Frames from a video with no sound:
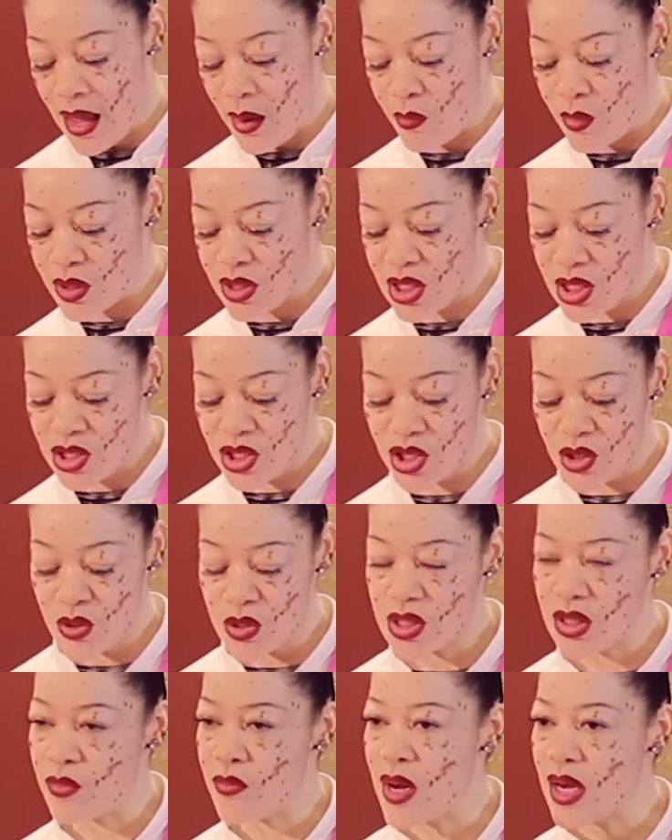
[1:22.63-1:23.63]
And we'll just
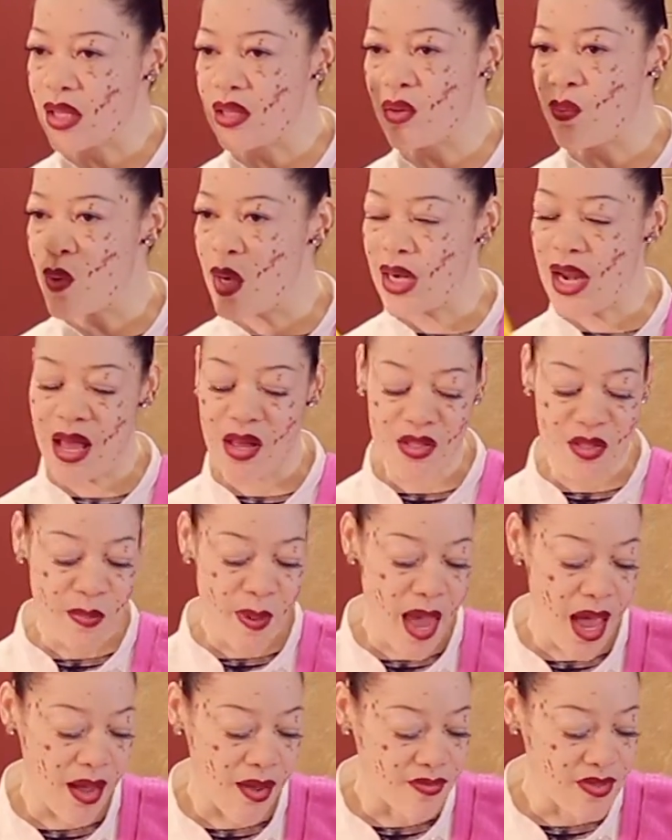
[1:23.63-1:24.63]
use a regular 1 ounce
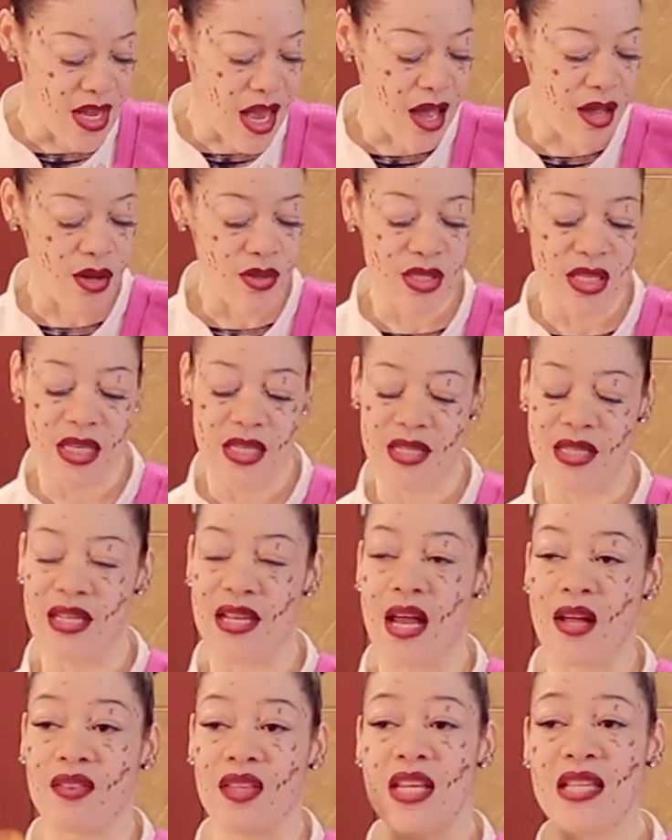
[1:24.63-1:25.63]
pack of taco
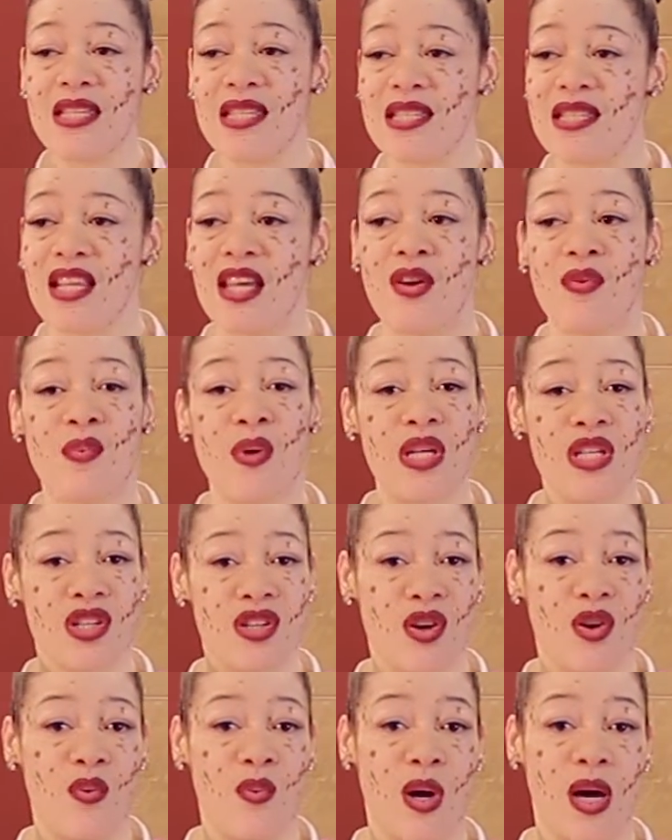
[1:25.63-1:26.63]
seasoning. Now this is the
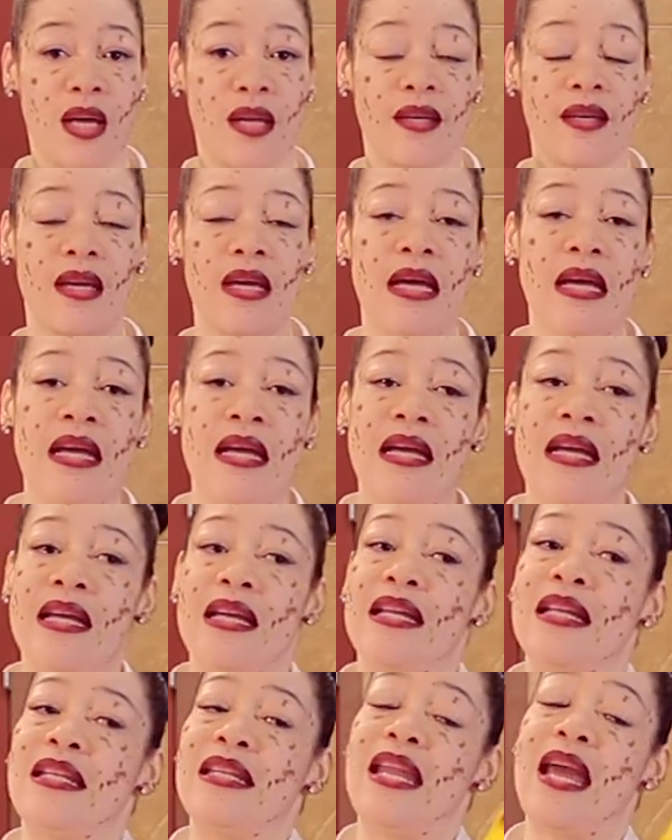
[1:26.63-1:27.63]
original one.
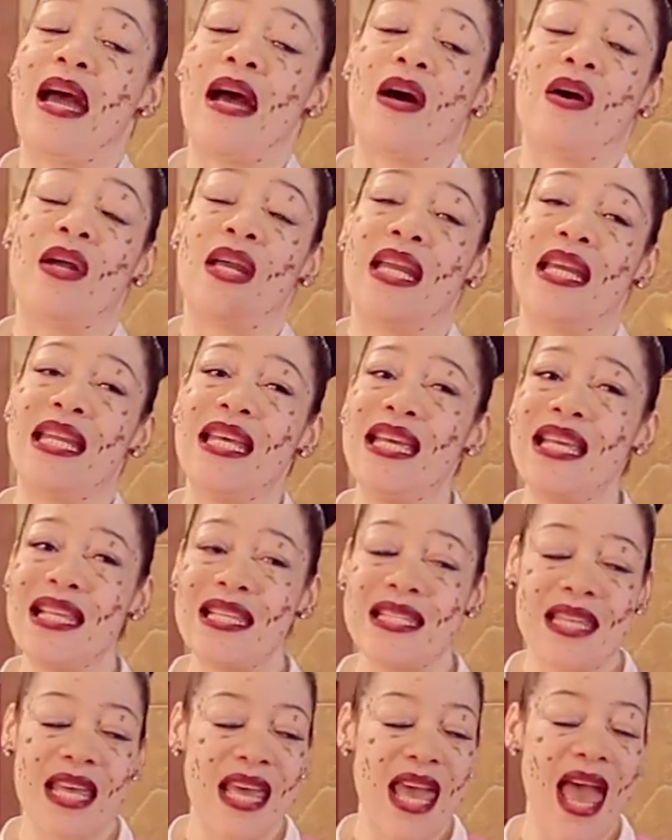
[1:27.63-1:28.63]
Now, it
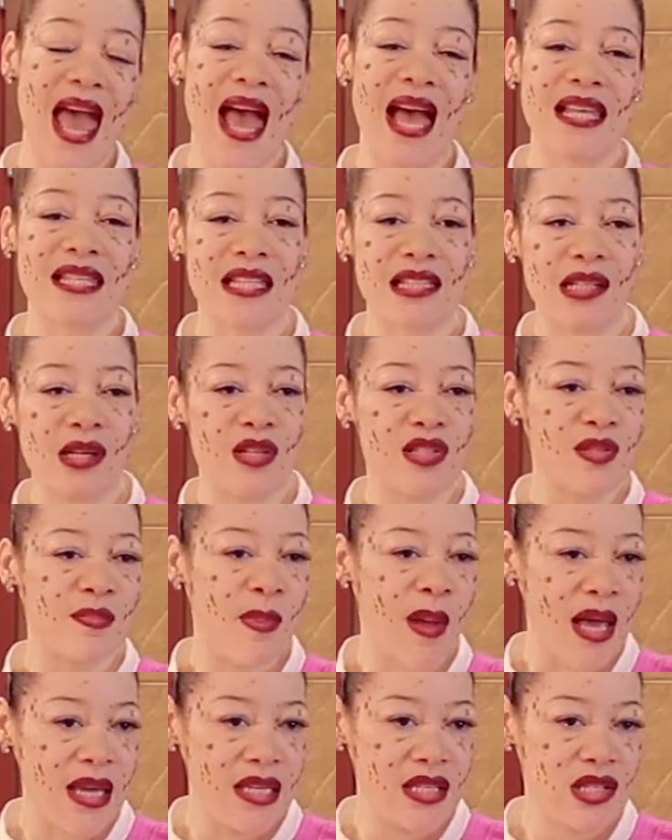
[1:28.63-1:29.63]
has a little
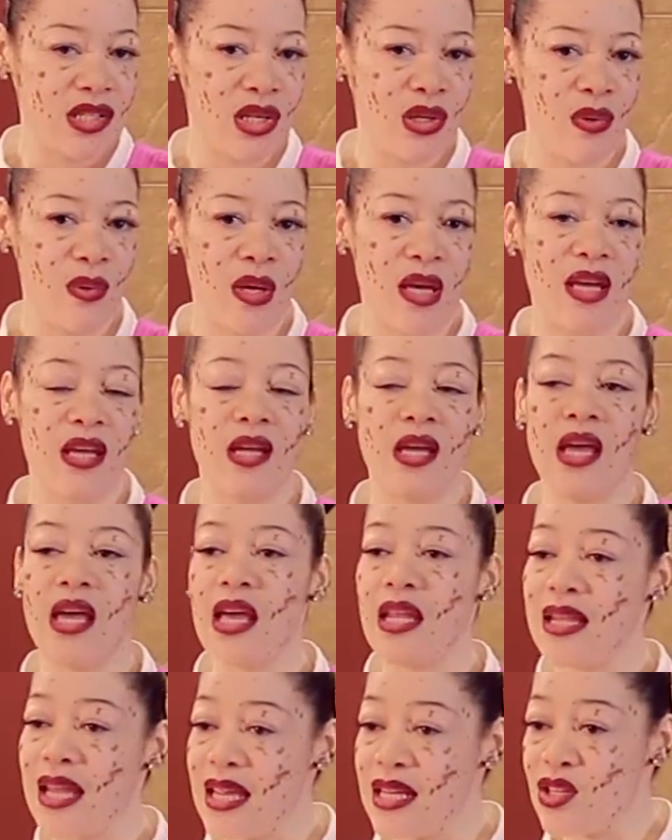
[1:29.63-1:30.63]
spice to it,
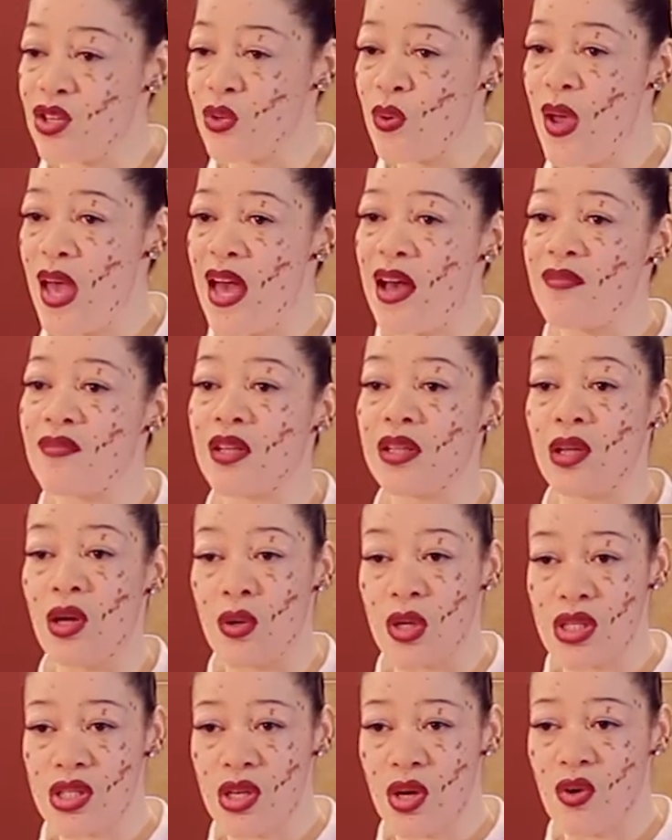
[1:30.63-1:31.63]
and they do have the
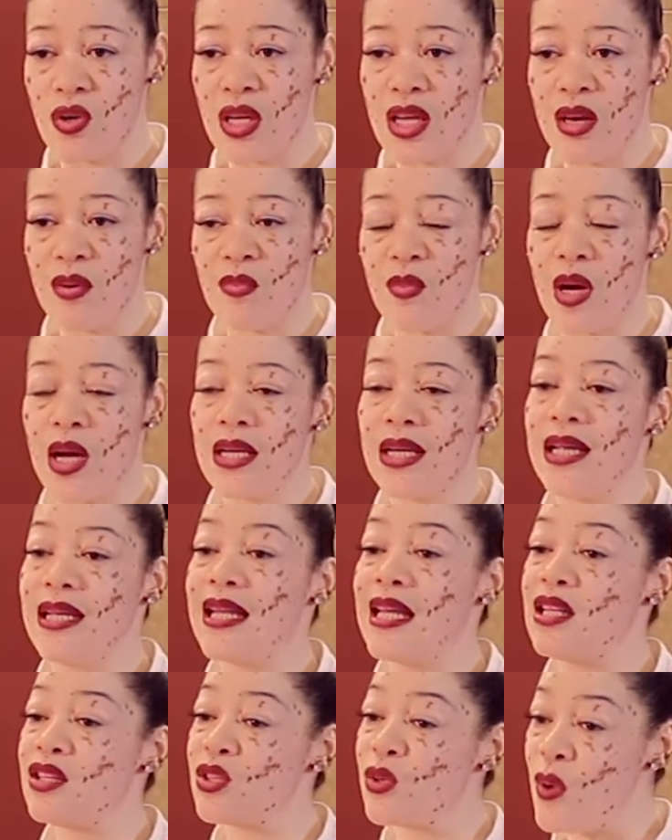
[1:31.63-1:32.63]
lower sodium one,
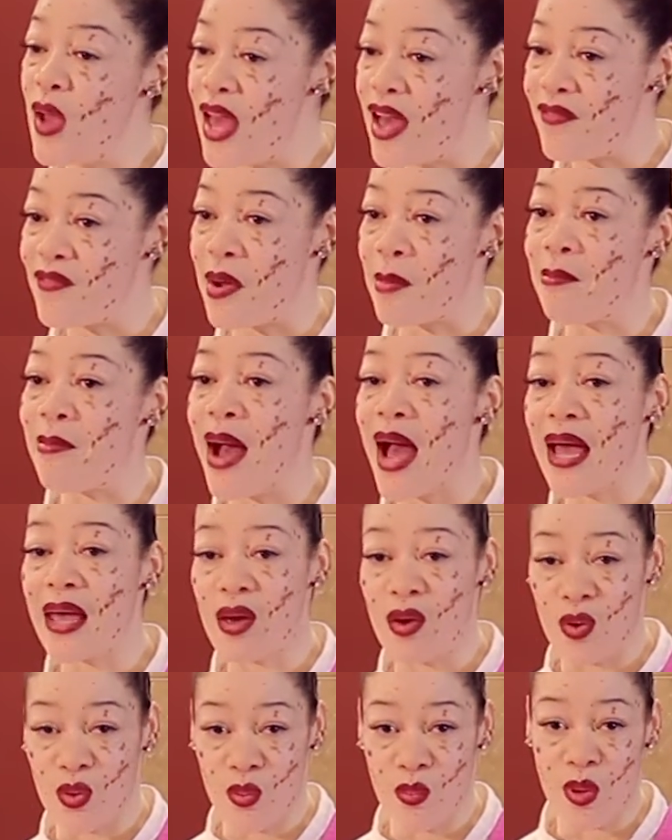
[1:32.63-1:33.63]
and they do have a
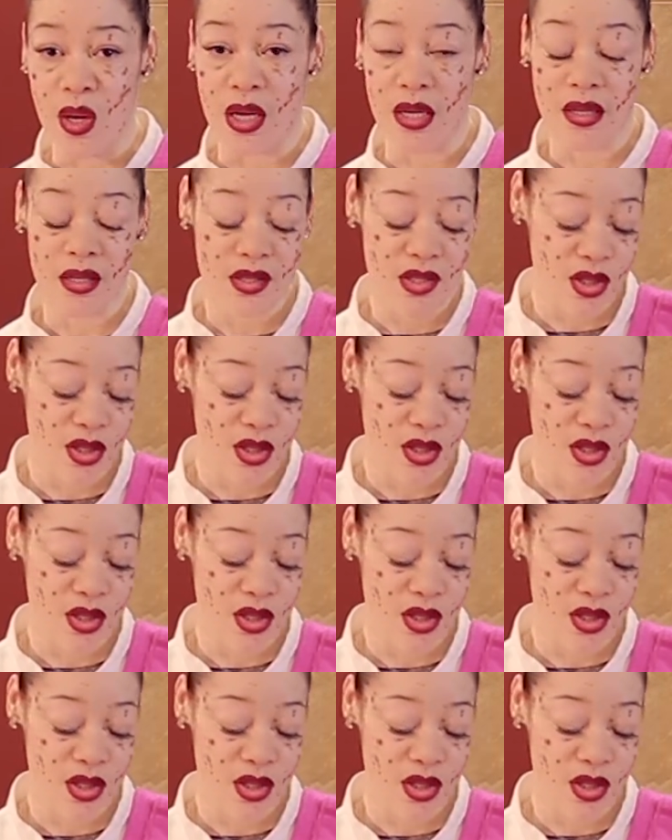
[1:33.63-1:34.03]
mild one.